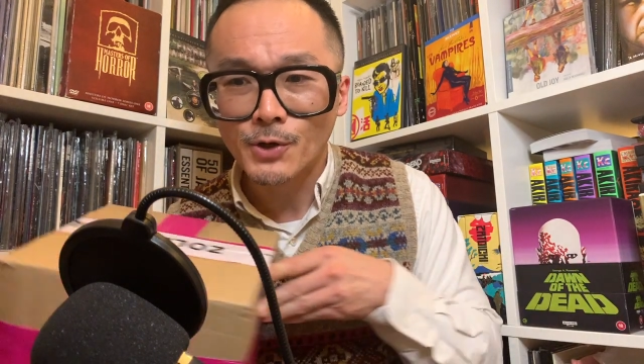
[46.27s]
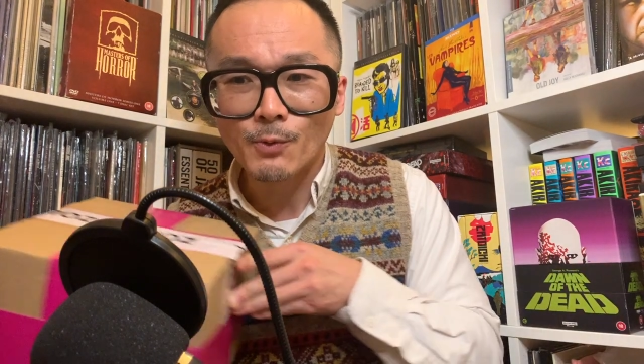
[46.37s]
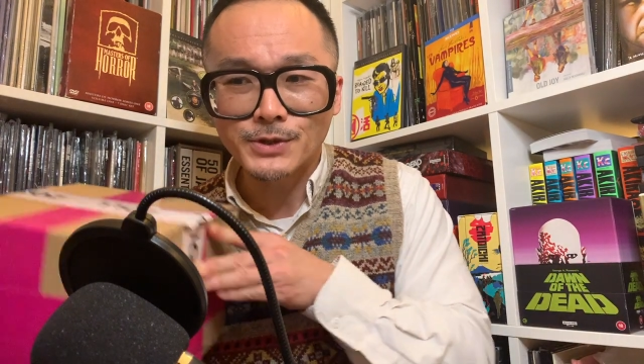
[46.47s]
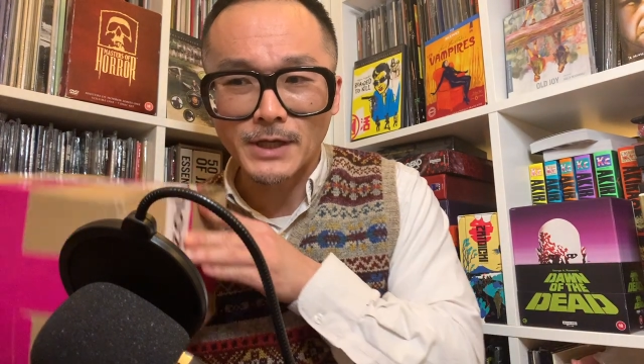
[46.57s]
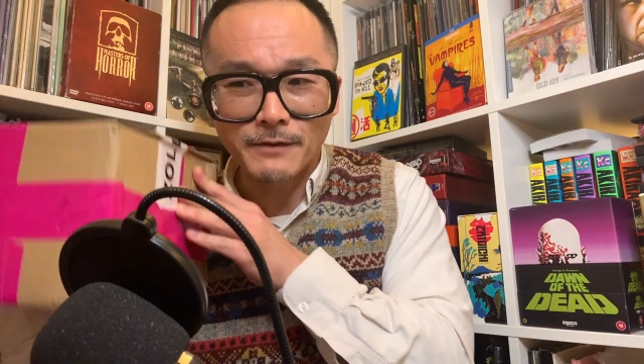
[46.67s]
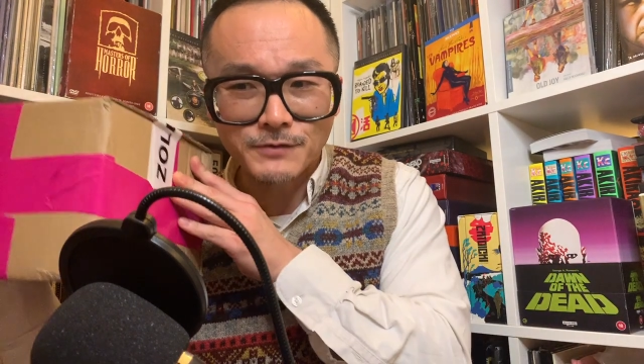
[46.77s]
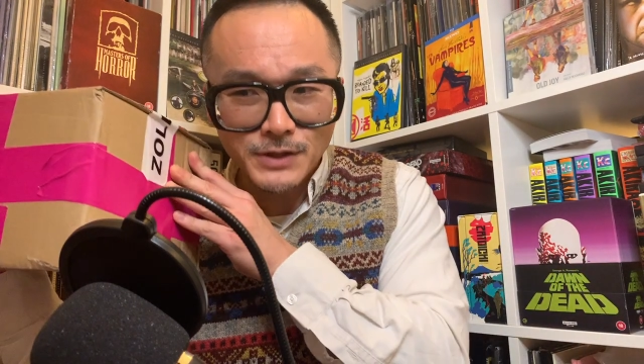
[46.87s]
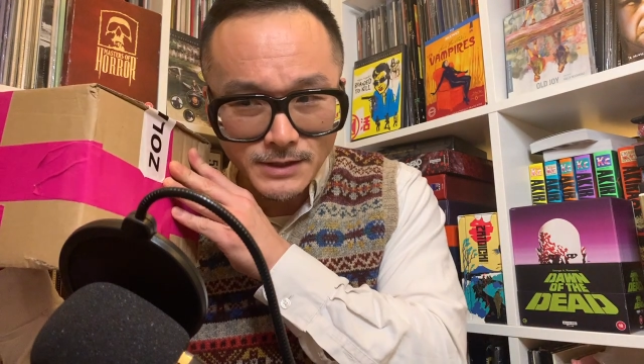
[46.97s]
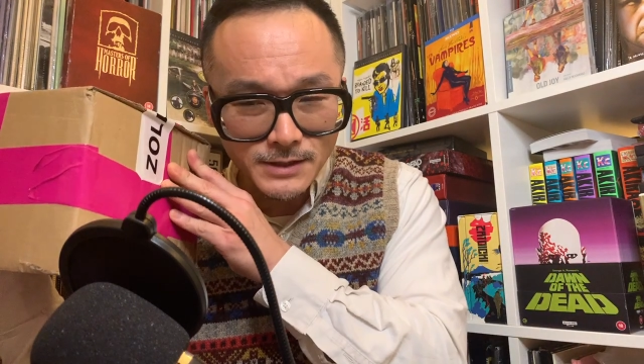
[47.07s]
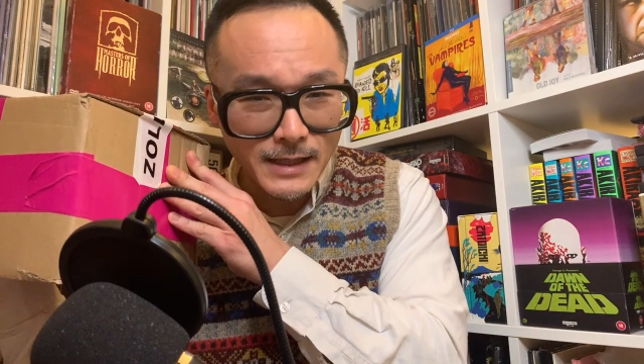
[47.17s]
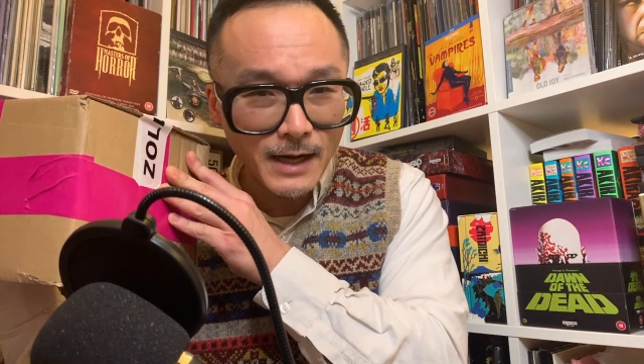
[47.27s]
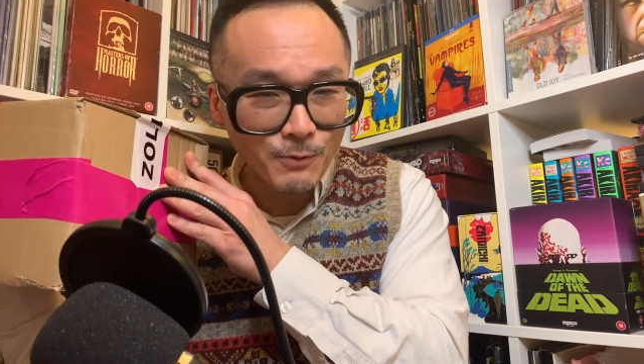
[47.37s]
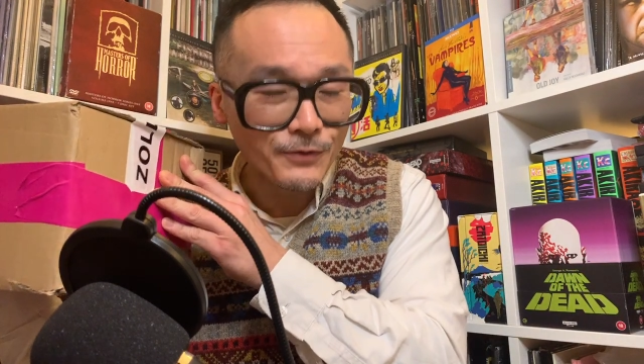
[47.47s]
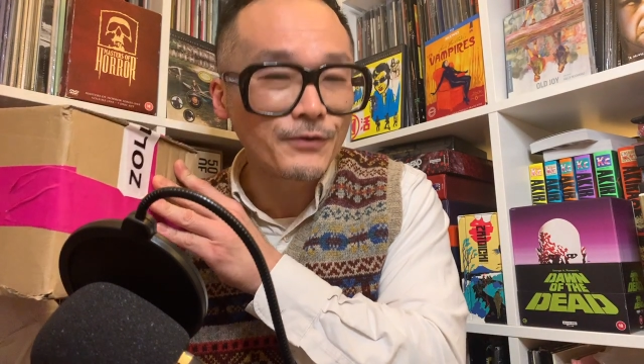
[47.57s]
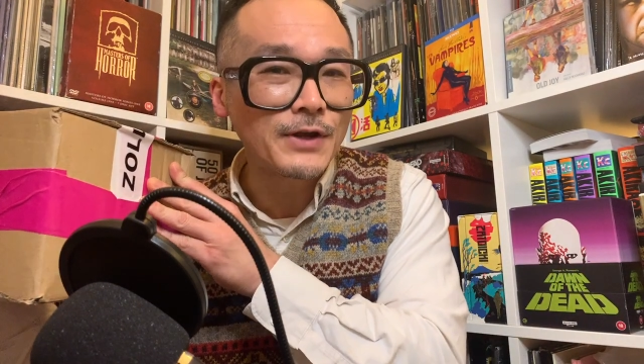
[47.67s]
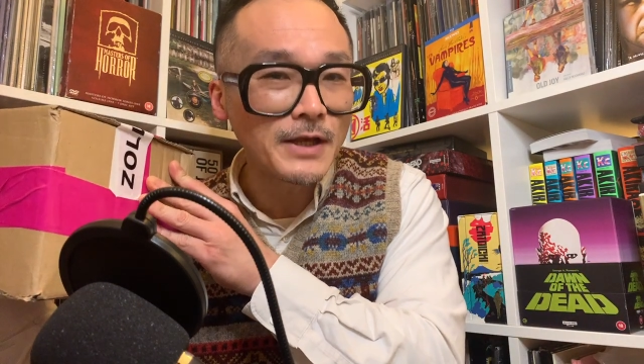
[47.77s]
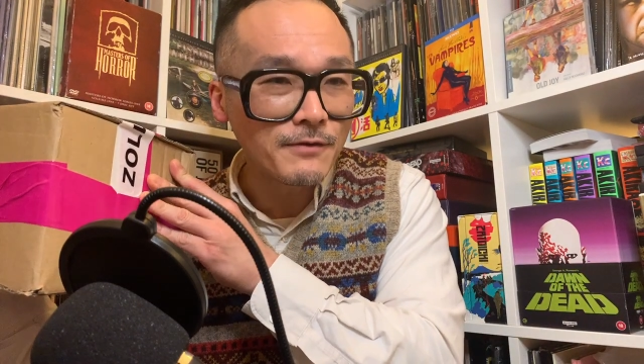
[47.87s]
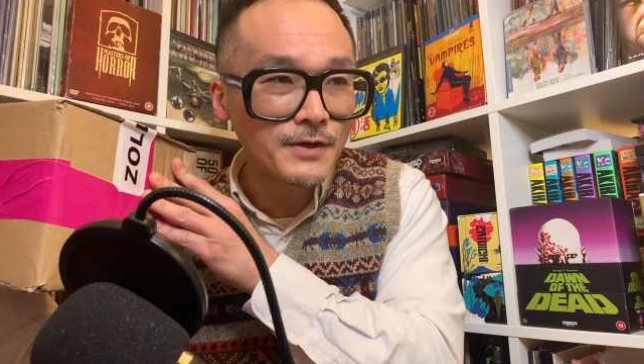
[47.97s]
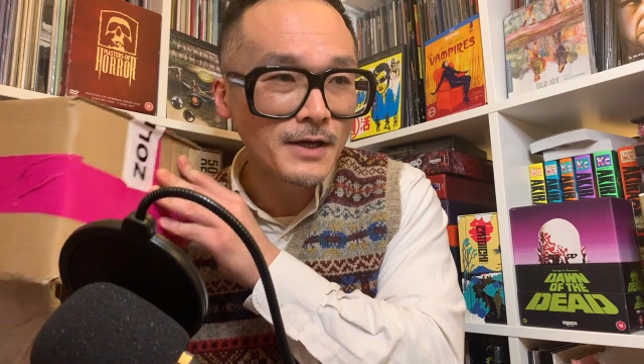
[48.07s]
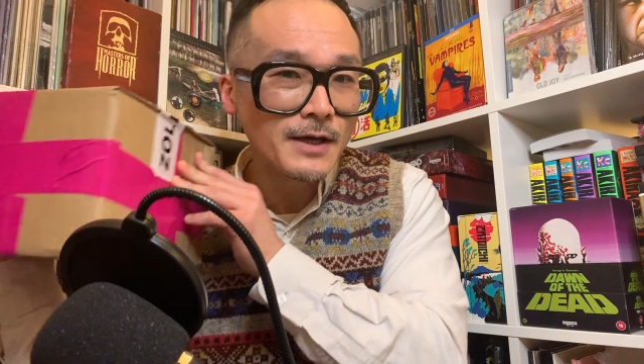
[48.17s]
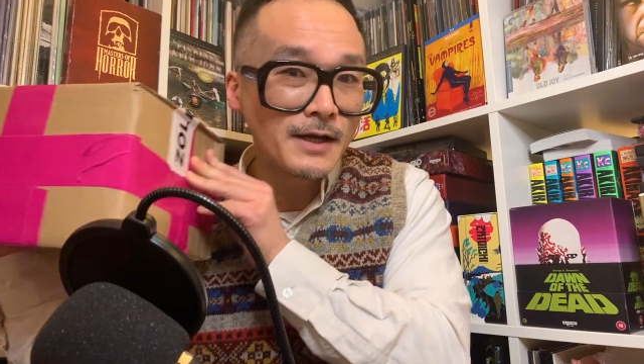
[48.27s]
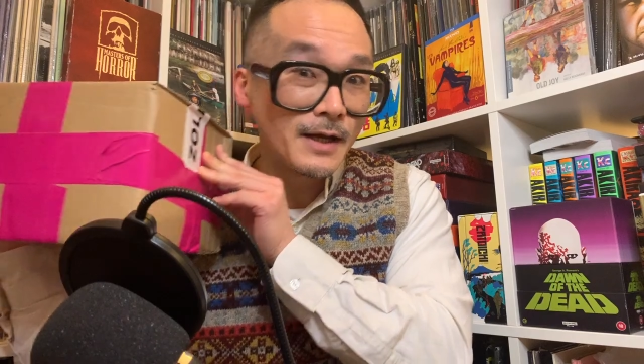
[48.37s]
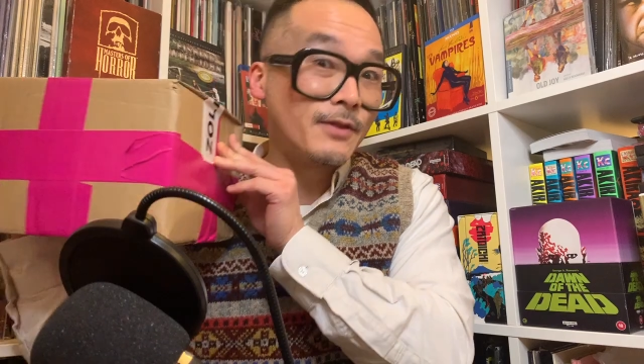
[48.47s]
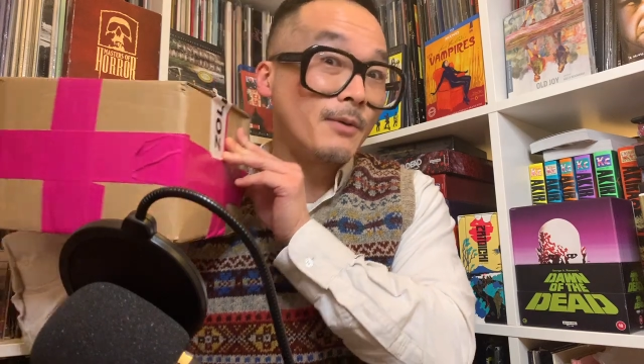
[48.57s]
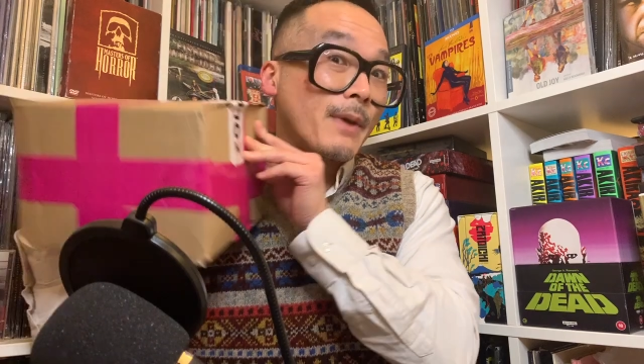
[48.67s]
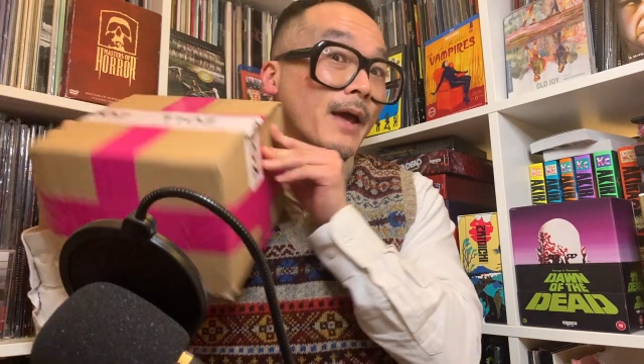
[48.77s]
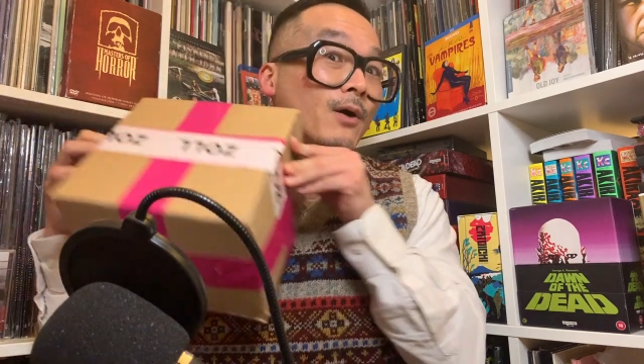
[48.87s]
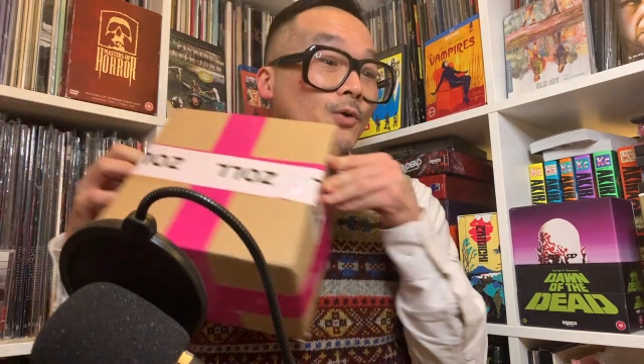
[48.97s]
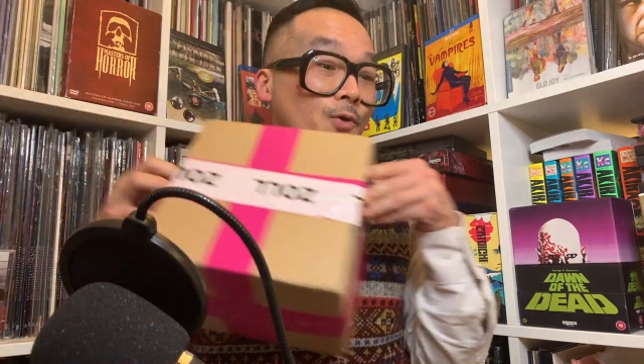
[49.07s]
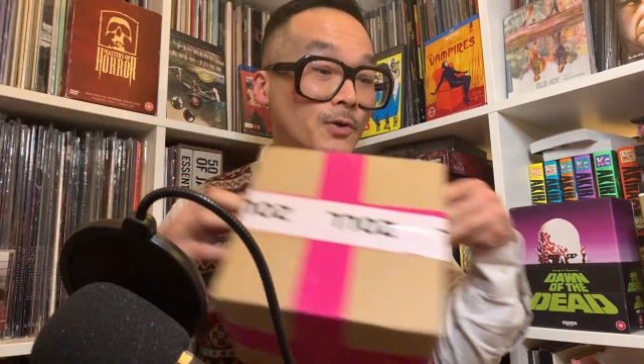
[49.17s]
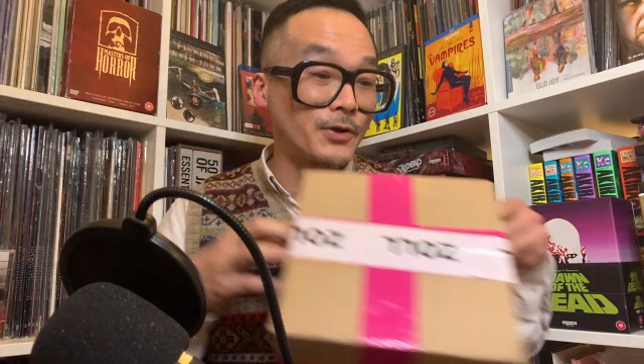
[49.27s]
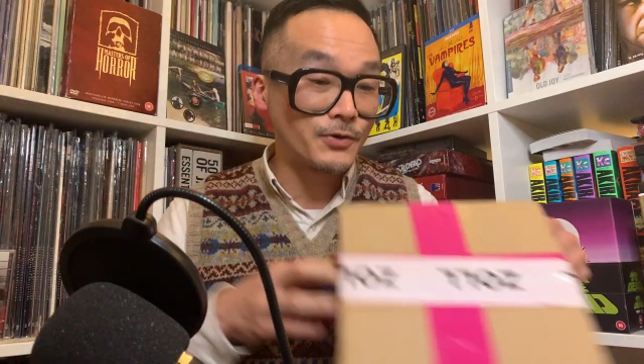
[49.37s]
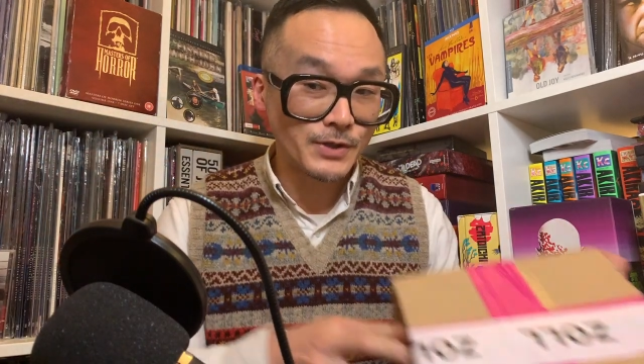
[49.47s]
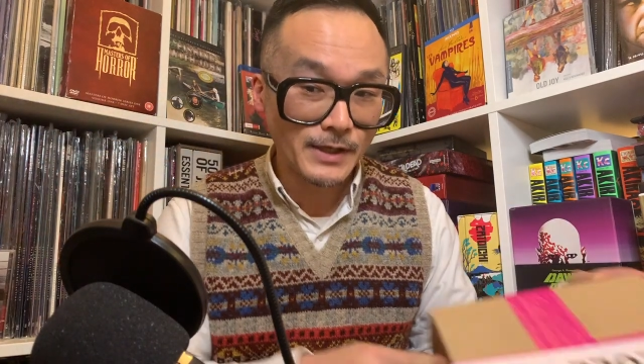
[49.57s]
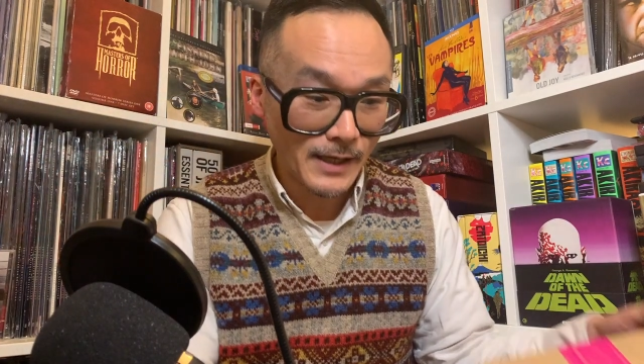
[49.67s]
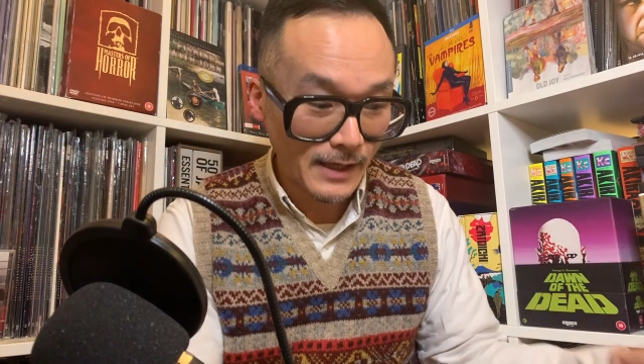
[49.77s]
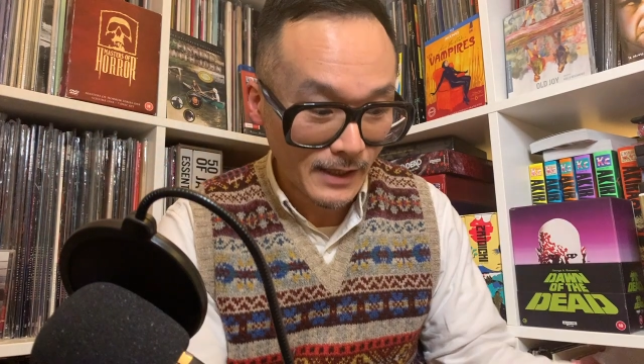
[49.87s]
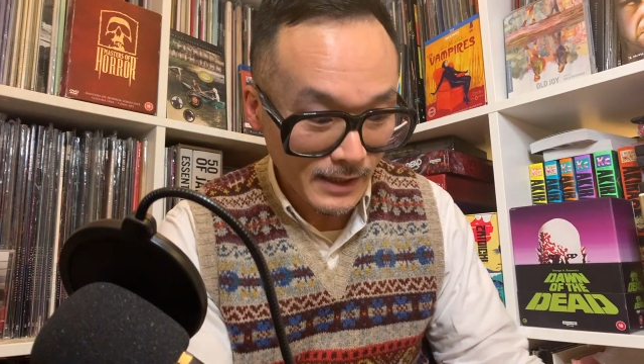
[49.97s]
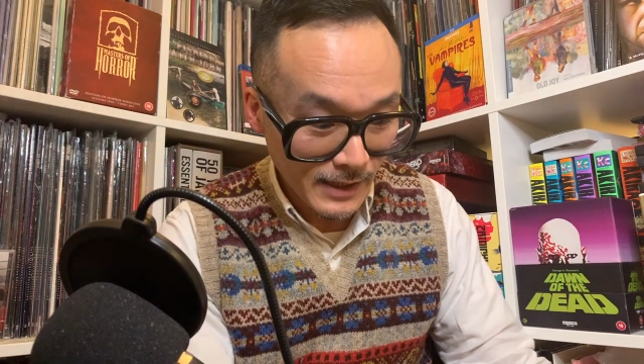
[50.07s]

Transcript: which I have just now received in the mail earlier today.